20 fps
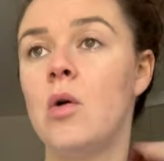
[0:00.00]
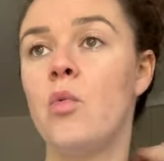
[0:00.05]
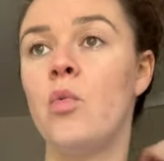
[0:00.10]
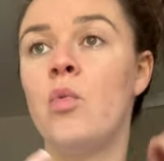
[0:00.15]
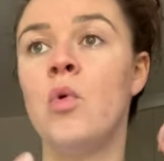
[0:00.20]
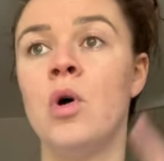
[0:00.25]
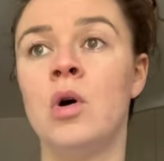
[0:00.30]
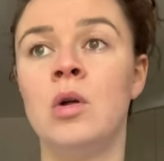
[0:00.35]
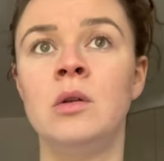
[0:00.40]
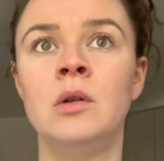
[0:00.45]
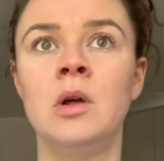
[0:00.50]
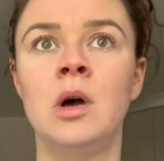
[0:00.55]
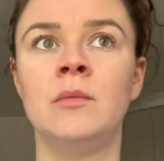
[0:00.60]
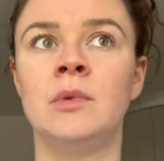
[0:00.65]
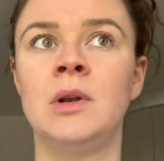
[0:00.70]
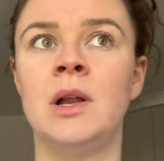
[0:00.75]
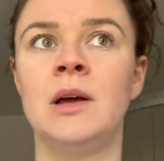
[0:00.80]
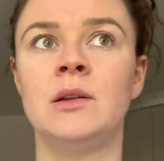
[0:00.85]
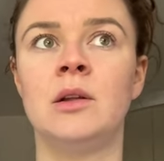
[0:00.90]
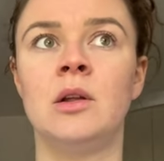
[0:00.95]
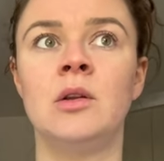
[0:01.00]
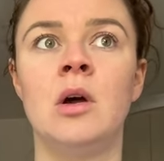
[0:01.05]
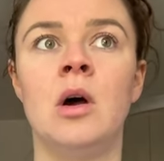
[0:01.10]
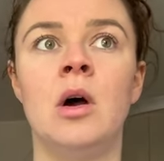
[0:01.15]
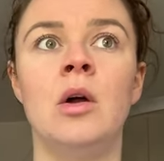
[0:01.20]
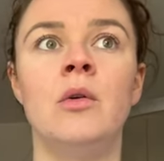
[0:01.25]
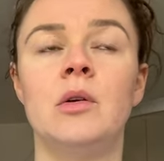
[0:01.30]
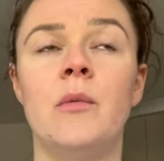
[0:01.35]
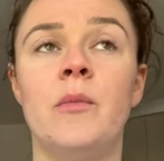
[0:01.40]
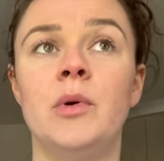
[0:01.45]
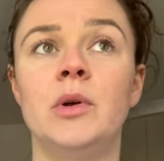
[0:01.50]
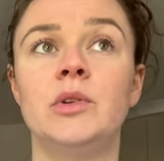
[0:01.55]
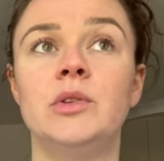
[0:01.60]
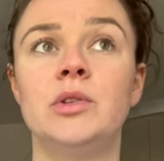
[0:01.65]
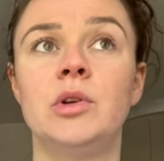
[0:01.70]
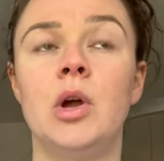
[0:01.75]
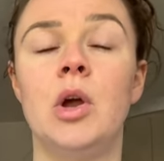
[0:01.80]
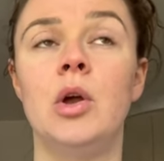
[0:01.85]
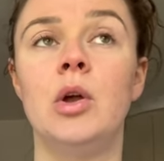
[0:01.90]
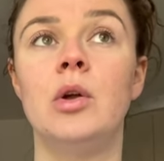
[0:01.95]
One, I'm glad I know. But
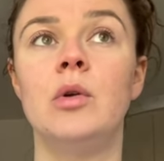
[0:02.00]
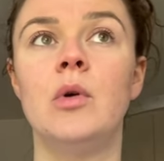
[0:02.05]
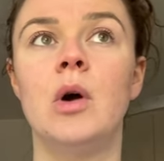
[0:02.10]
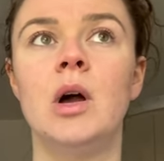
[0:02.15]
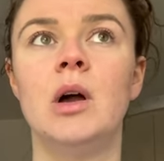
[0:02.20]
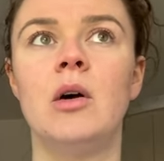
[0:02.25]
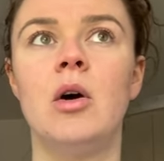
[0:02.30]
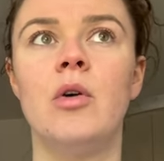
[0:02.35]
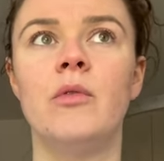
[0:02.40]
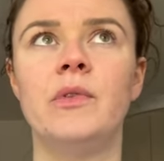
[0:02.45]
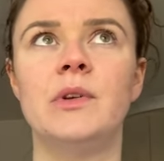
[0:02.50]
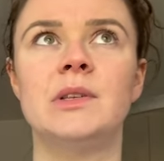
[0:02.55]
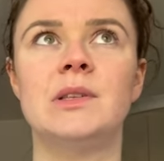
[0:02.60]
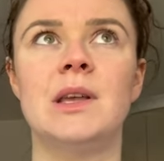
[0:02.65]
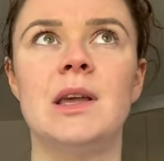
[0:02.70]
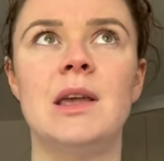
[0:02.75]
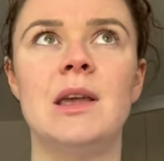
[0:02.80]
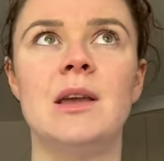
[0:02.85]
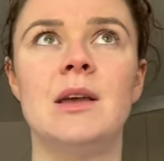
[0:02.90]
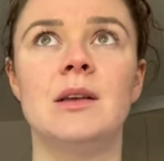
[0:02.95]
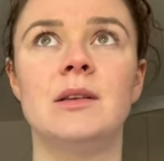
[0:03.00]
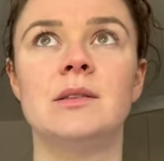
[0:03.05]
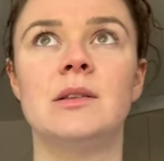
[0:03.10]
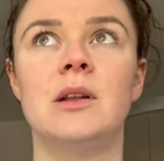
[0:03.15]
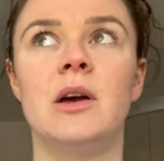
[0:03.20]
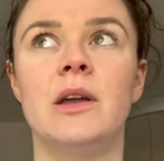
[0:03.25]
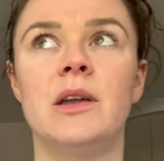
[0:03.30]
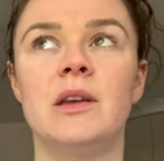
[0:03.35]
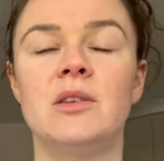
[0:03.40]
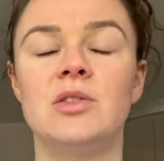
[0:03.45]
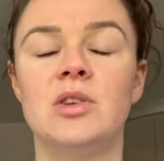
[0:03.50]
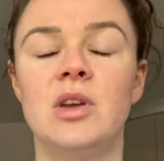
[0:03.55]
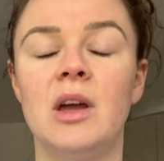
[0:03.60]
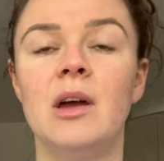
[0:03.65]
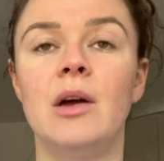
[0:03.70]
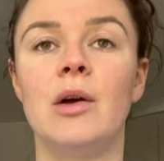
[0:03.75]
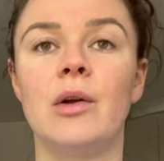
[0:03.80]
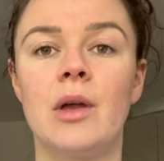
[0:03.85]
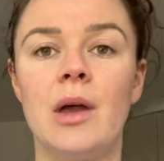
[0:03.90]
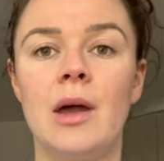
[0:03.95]
two, obviously it's like, shit,
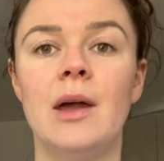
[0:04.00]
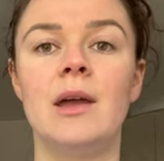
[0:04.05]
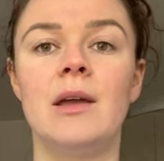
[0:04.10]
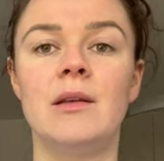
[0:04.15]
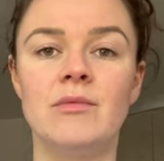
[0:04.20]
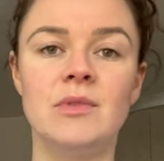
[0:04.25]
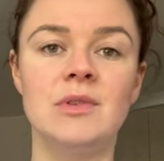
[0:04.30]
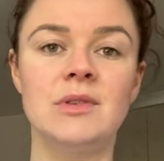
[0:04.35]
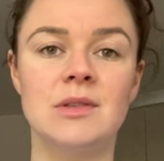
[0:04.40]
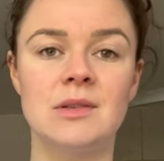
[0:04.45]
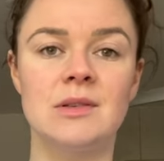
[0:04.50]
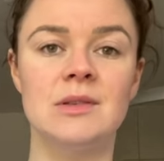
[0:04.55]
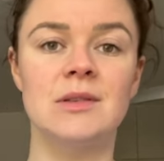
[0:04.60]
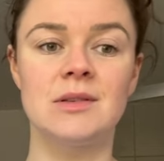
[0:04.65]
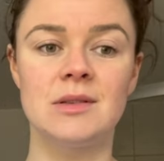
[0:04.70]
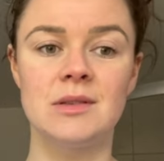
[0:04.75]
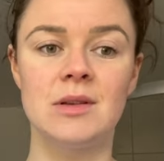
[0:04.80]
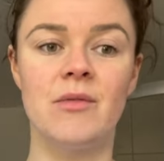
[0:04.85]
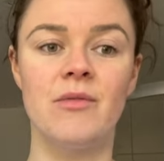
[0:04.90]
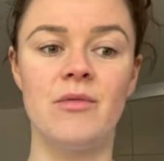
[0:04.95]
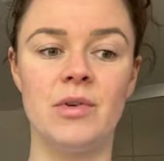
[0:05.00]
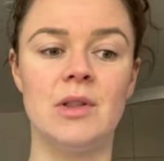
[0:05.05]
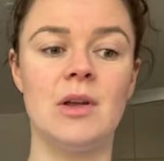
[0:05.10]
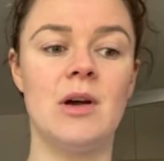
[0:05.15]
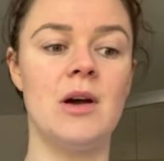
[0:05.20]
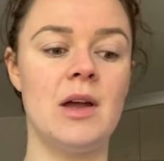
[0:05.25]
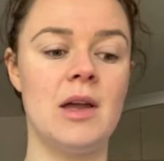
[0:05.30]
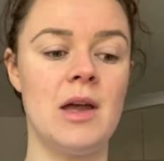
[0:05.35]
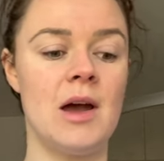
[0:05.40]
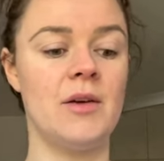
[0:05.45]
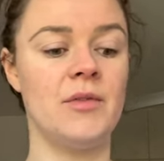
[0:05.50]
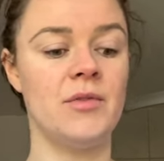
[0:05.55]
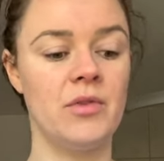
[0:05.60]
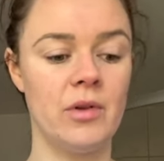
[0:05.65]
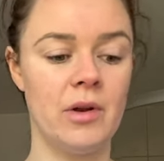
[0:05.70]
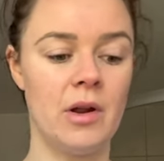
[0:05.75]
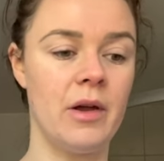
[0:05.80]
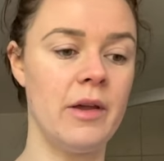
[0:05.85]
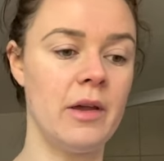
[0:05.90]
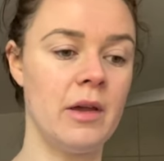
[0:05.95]
okay. This is something that I have to
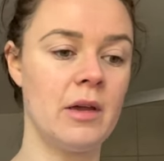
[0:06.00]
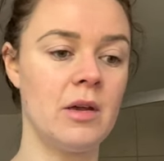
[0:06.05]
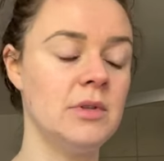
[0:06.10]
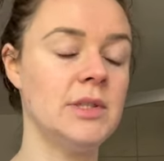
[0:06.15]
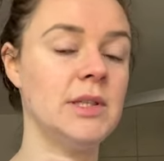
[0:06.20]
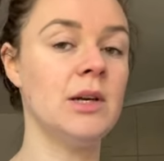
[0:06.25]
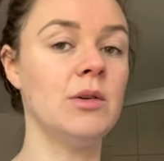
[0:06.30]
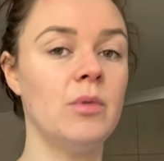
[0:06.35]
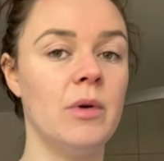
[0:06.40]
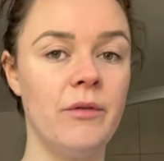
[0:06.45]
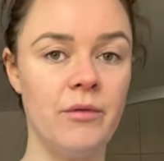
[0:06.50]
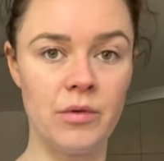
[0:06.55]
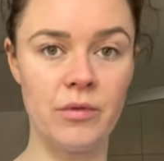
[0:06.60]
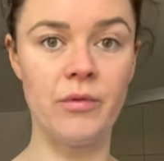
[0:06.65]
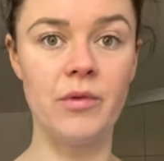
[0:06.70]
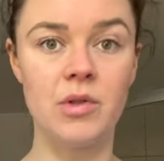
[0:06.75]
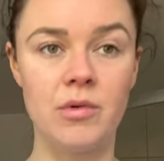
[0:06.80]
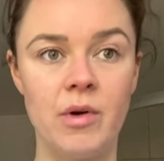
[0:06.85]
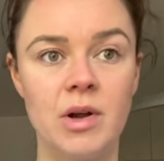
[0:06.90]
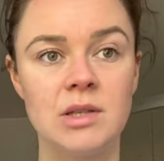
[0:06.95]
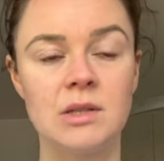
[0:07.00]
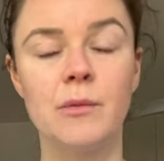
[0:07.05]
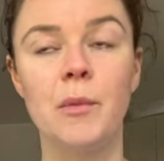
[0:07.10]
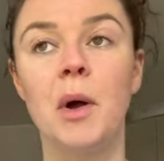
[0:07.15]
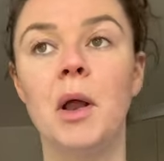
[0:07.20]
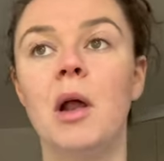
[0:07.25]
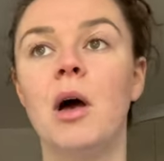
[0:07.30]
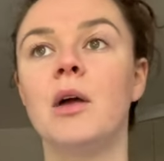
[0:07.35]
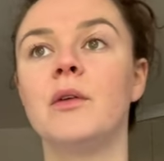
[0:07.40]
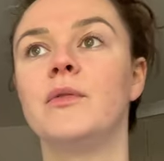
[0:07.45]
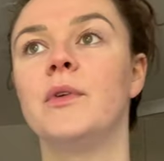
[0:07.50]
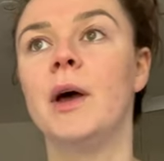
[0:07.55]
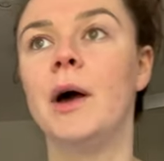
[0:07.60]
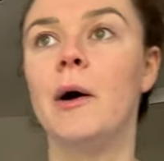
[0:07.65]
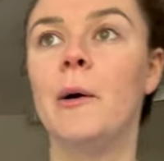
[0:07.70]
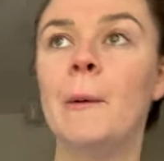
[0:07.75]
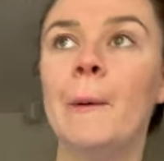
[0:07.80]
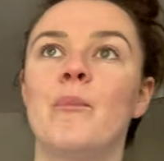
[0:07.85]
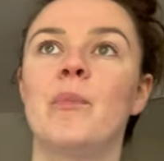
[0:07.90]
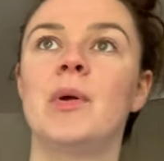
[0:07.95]
like deal with for the rest of my life
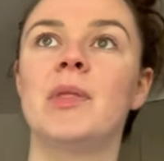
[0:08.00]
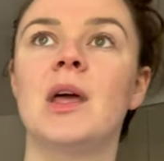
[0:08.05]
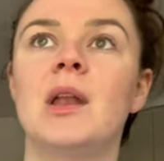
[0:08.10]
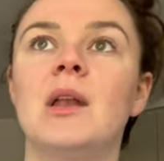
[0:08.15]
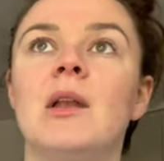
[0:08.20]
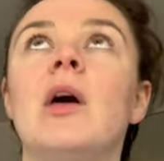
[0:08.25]
now. But then